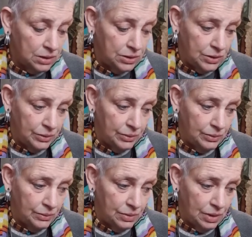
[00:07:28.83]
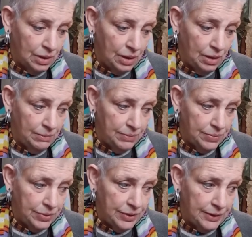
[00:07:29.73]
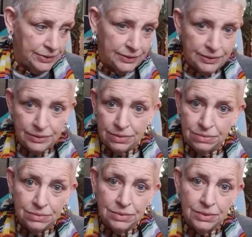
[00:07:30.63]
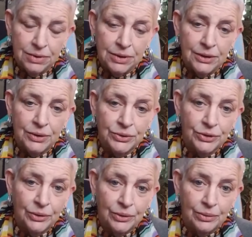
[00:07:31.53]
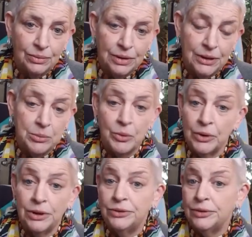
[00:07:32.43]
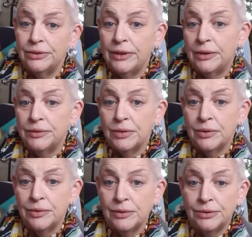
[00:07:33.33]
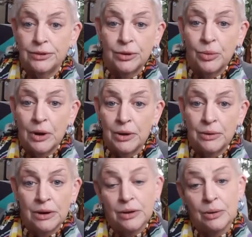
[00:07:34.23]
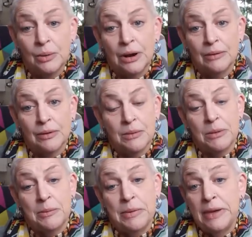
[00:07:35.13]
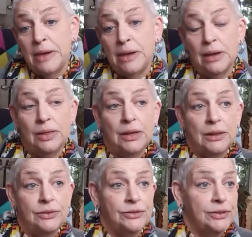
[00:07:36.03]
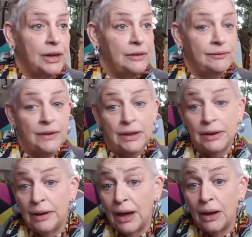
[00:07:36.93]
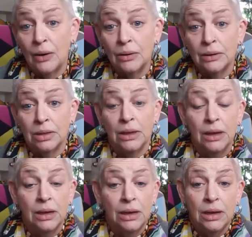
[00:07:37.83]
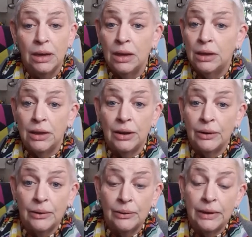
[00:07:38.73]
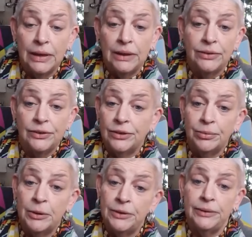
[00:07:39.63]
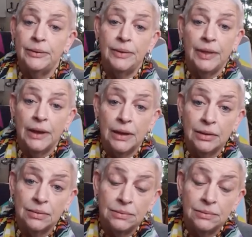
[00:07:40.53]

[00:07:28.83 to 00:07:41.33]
you know, they didn't, you know, show any more interest after their first inquiry or whatever it may be, and then it just kind of faded out, and, you know, and it's just been doing that.